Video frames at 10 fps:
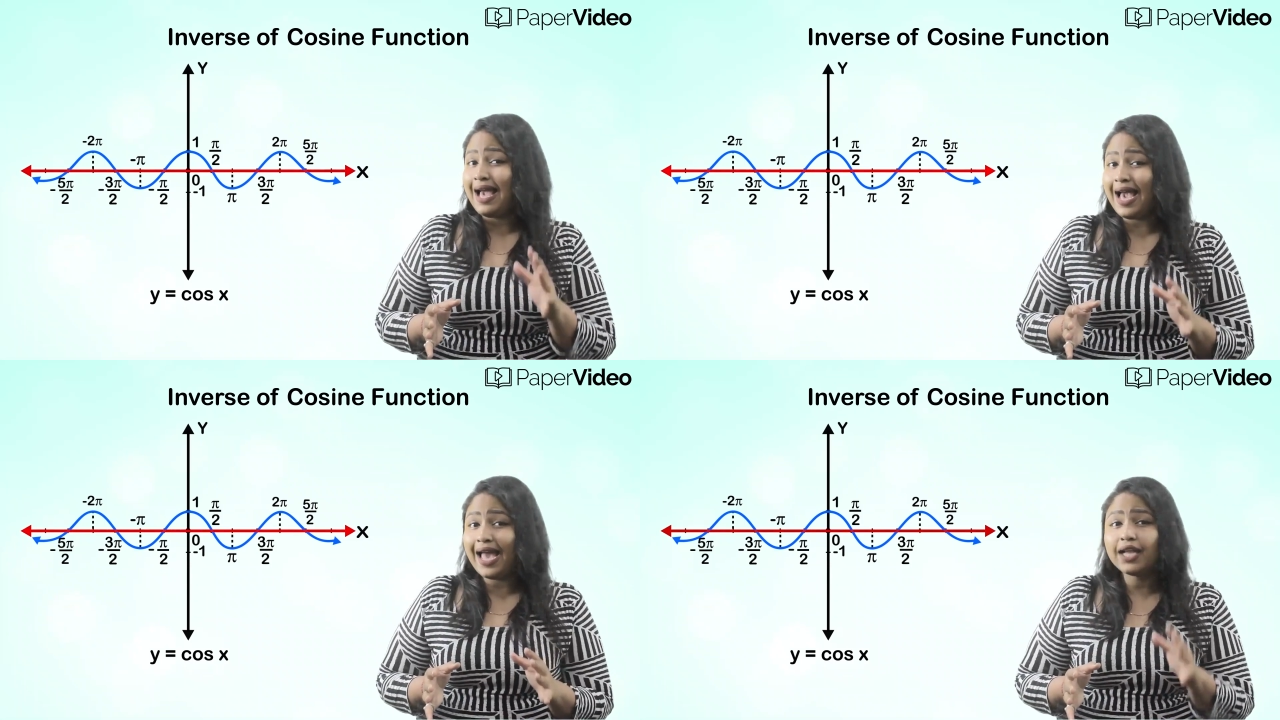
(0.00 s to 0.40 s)

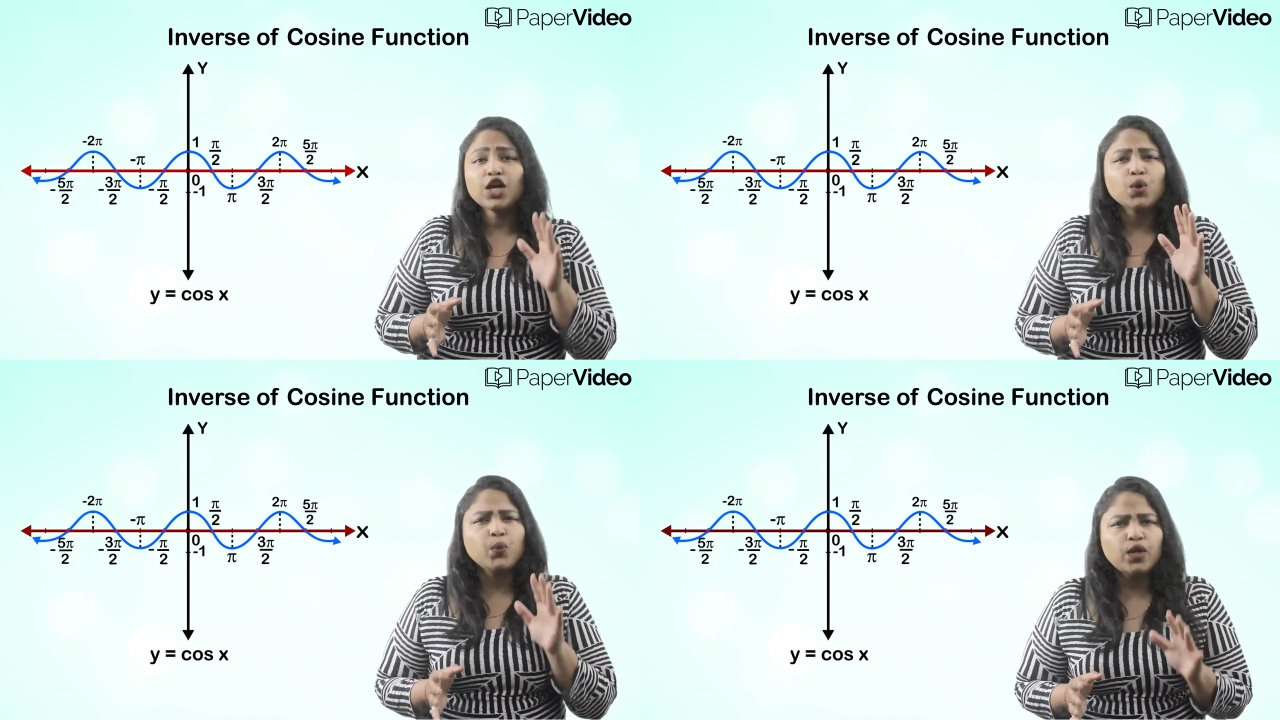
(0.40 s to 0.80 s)

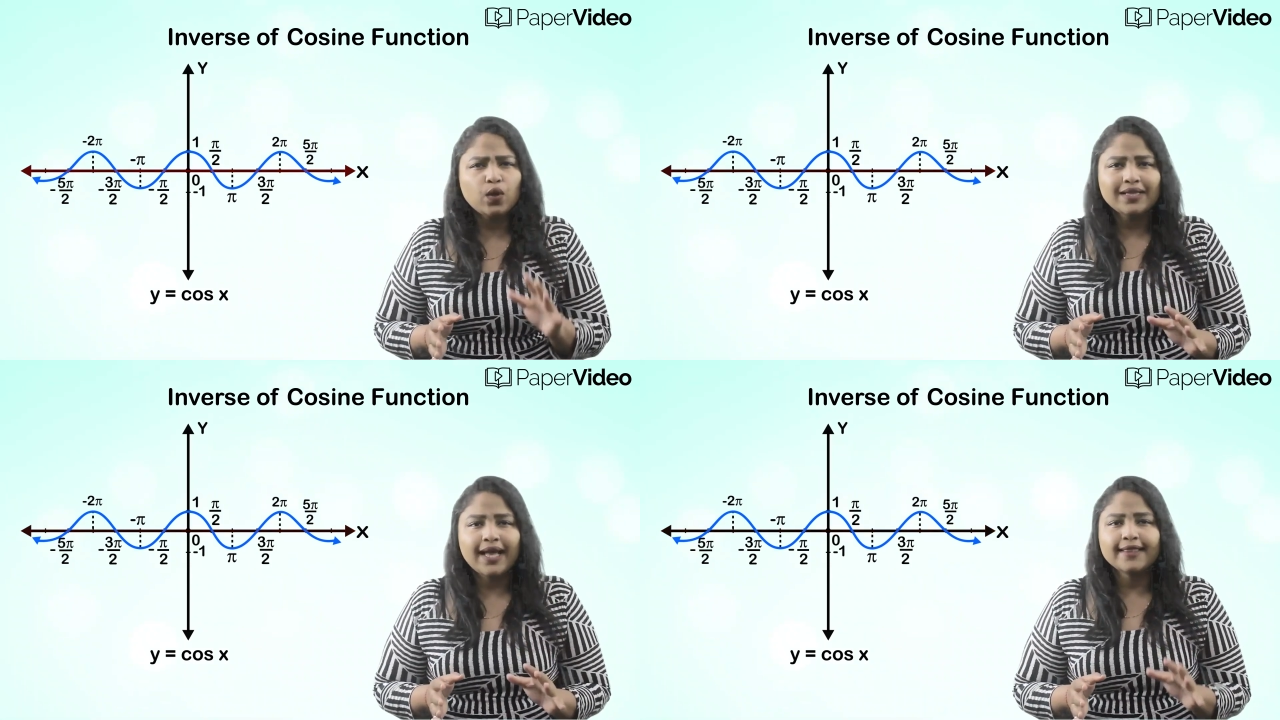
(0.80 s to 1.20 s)
and we
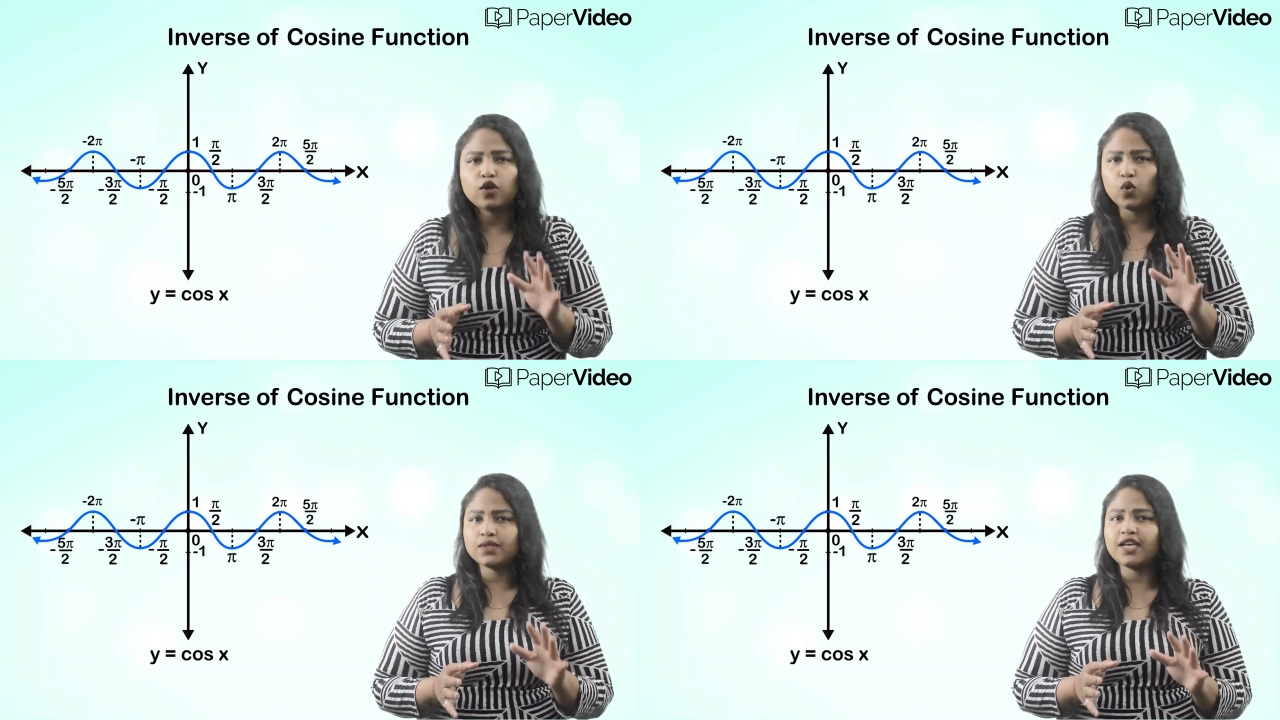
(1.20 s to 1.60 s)
know that
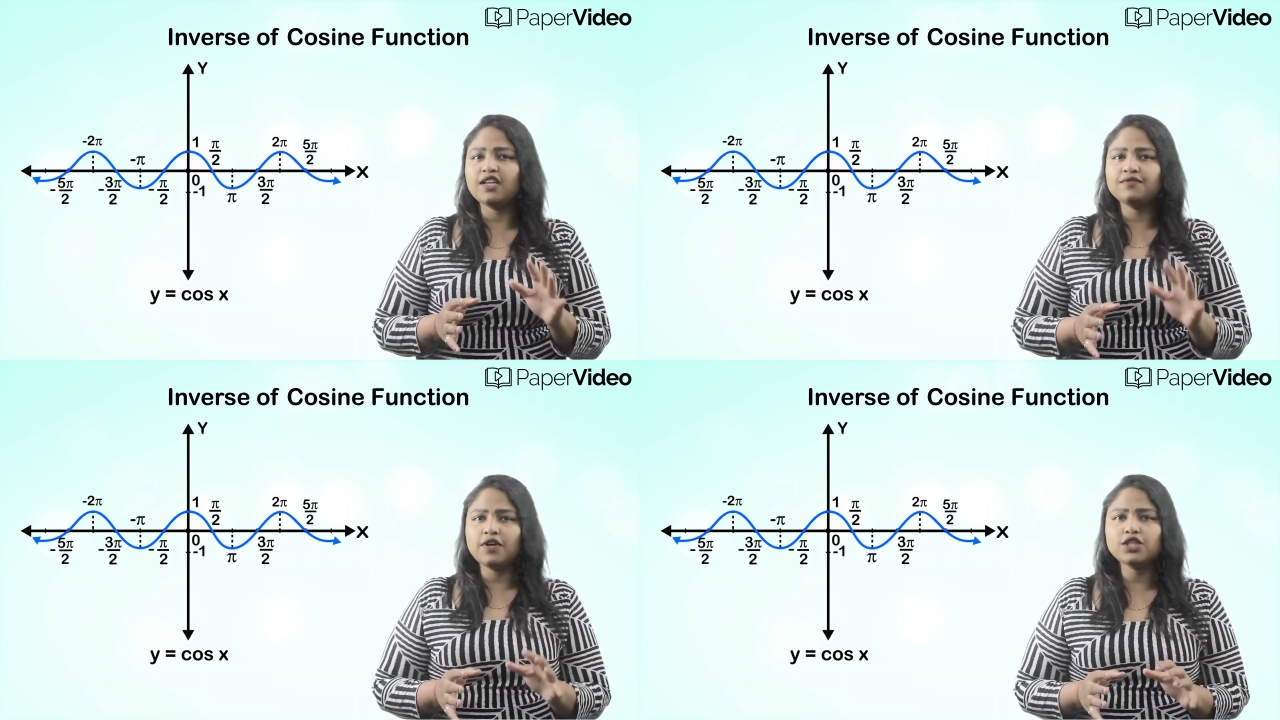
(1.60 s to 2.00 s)
the
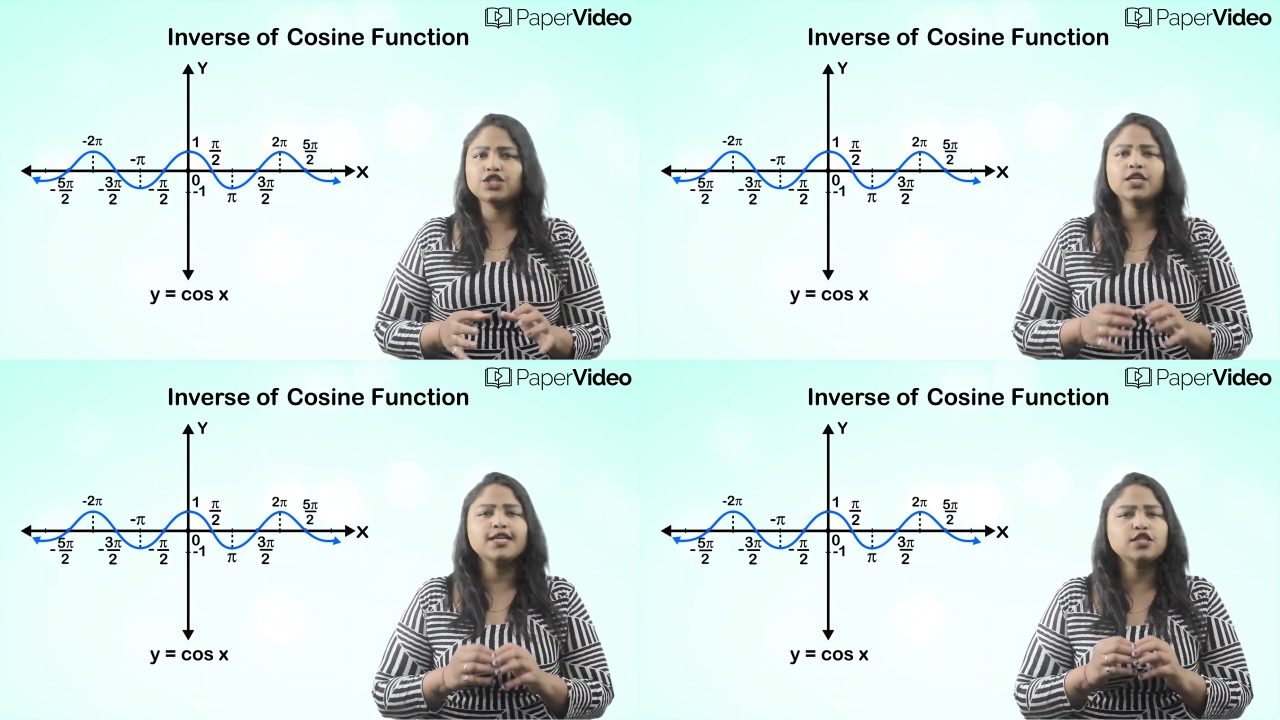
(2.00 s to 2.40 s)
cosine
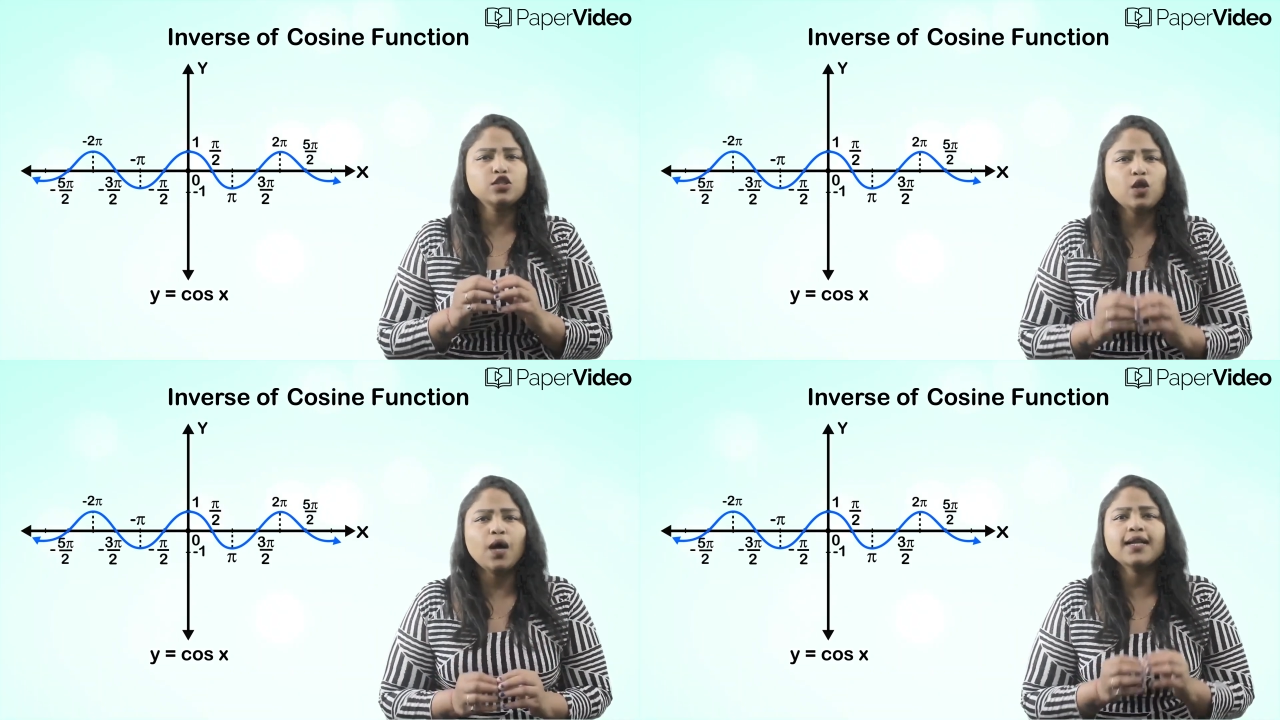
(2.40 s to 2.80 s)
function is
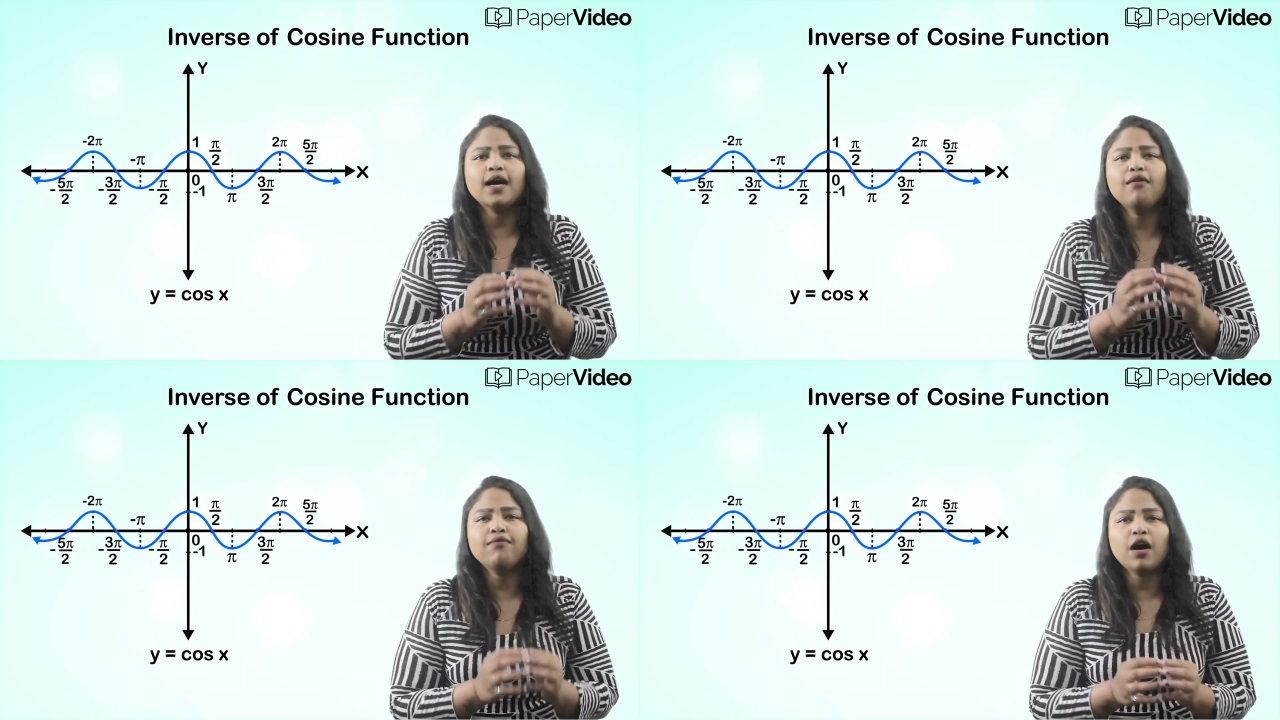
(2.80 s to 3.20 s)
not
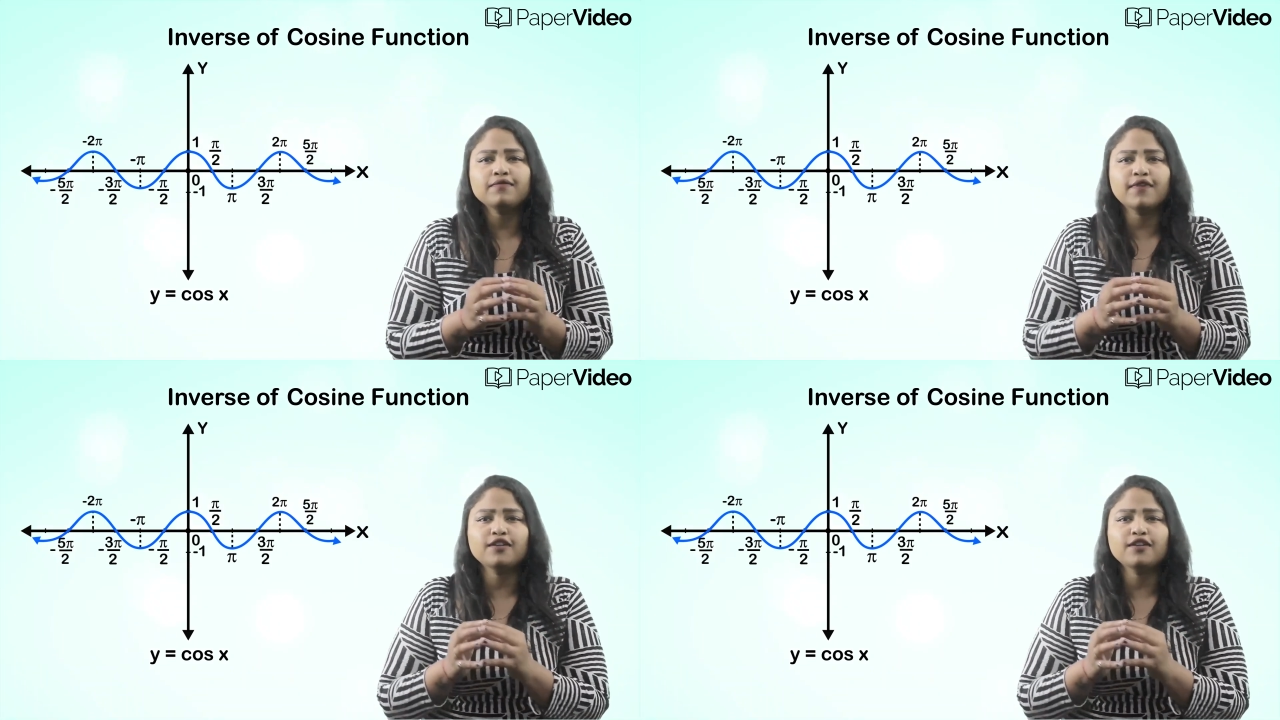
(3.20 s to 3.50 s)
a 1,